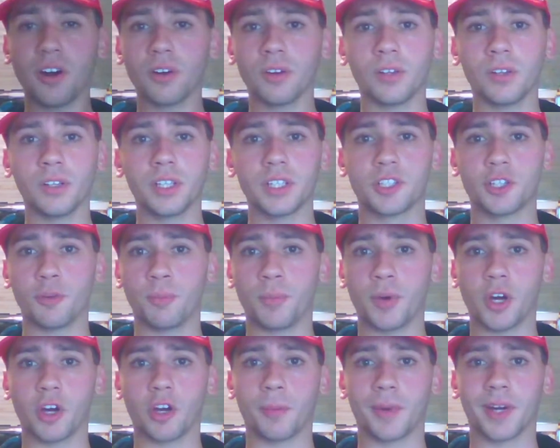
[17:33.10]
are only two
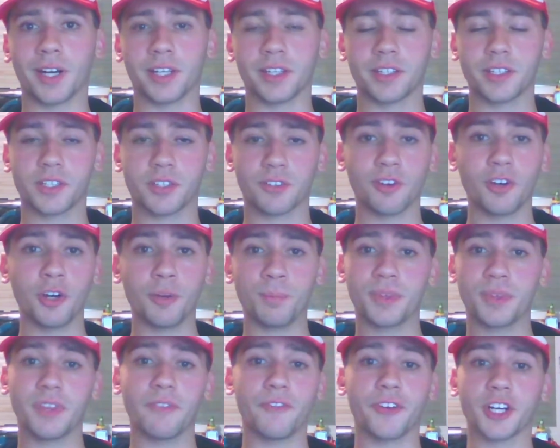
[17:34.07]
Pokemon in this group,
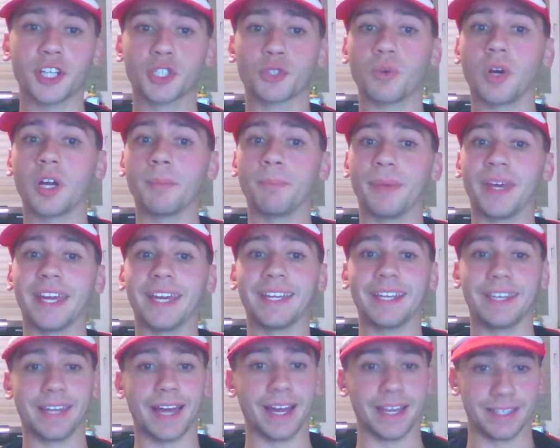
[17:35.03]
the first one
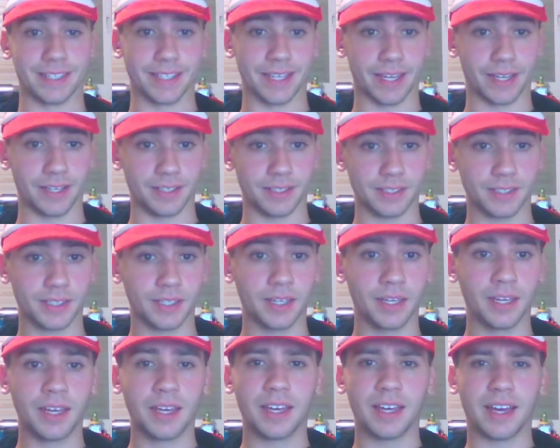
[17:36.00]
being Ninetales.
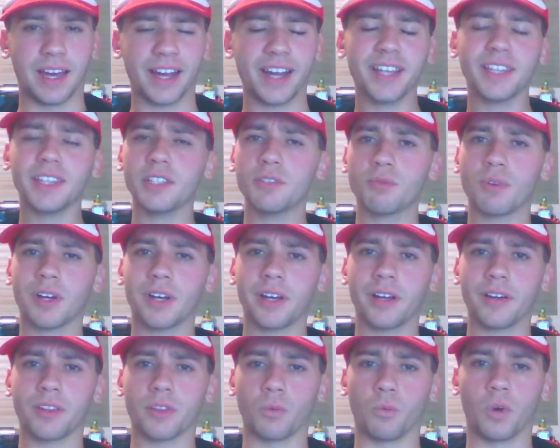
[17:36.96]
I got this one
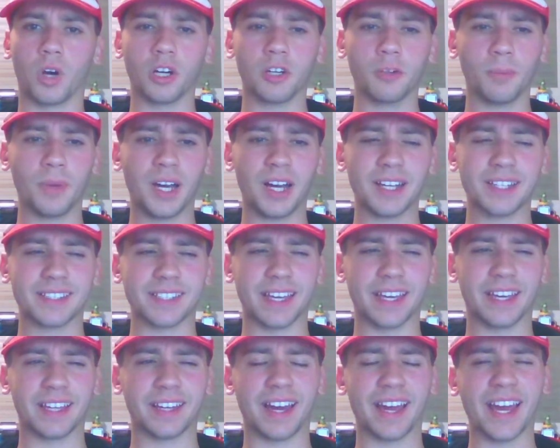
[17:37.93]
out of the Wonder Box,
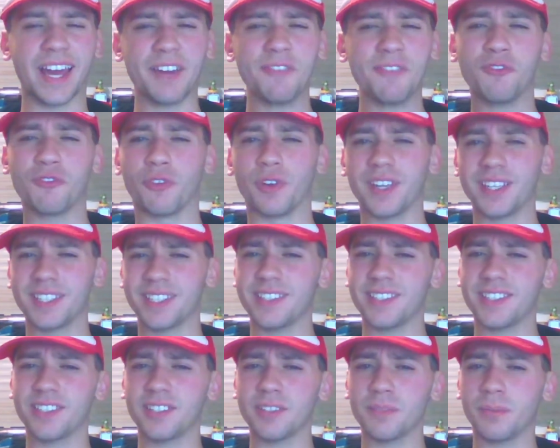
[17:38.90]
and I have
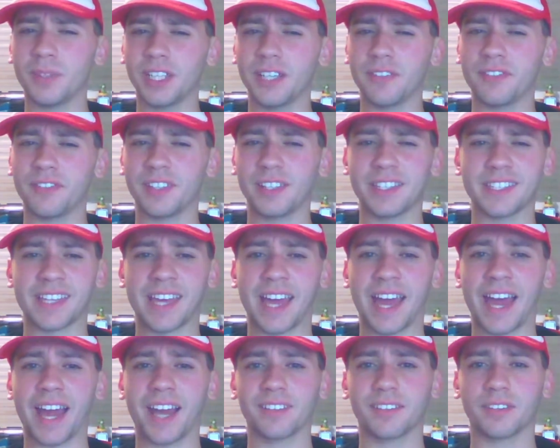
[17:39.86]
reasons to believe that it's
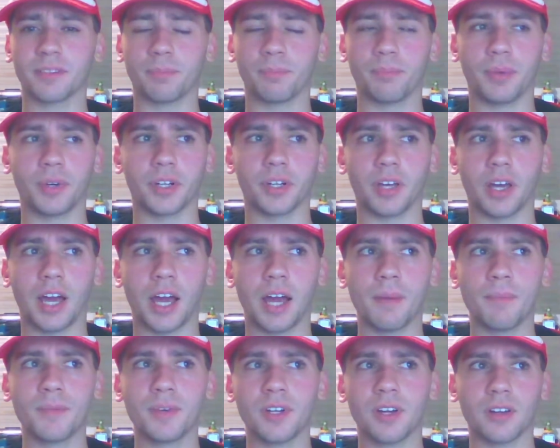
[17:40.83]
hacked, but
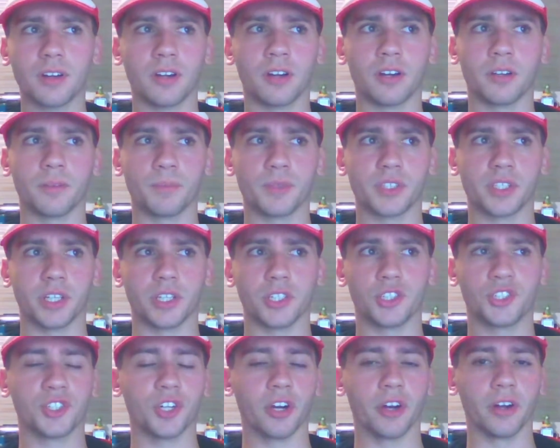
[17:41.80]
I'm not 100%
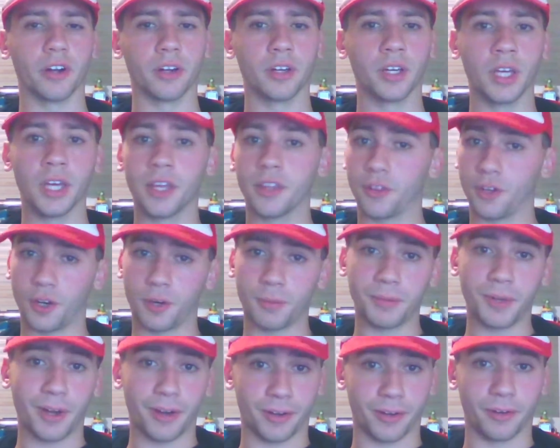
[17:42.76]
sure, though
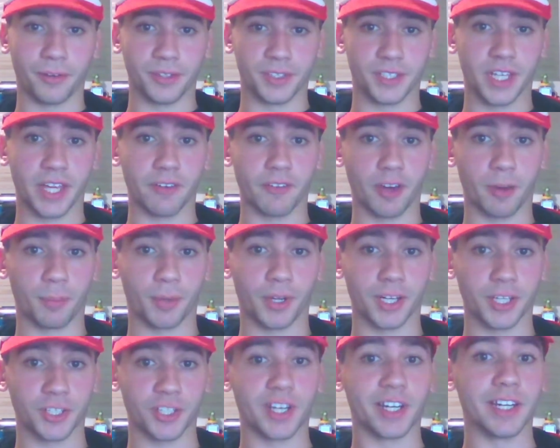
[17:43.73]
I'm not going to give up
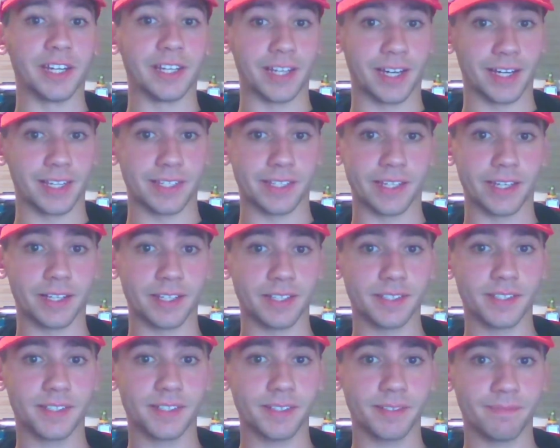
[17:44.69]
on a shiny
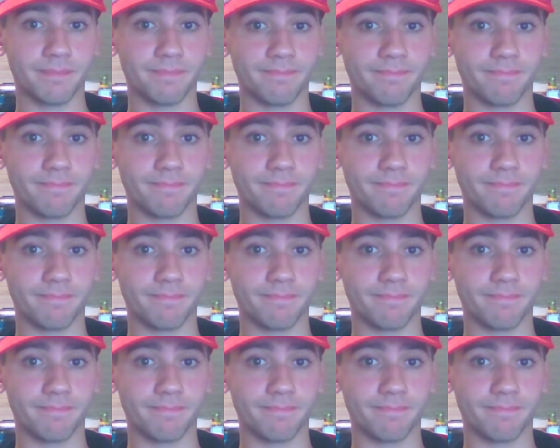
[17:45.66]
Ninetales.